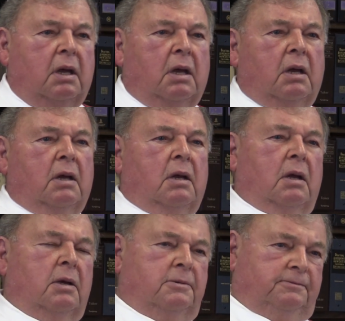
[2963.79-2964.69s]
Okay, uh,
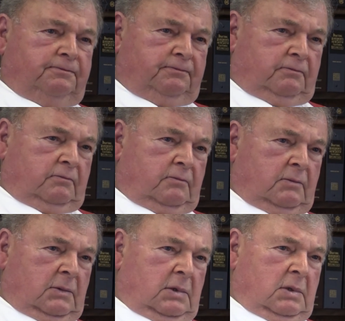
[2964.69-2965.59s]
do, you remember
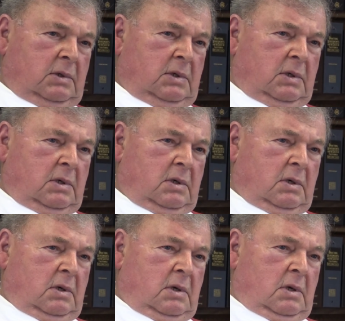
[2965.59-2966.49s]
it being in
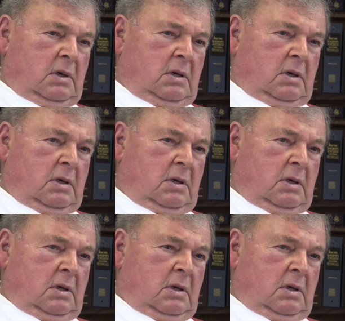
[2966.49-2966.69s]
Humboldt Bay?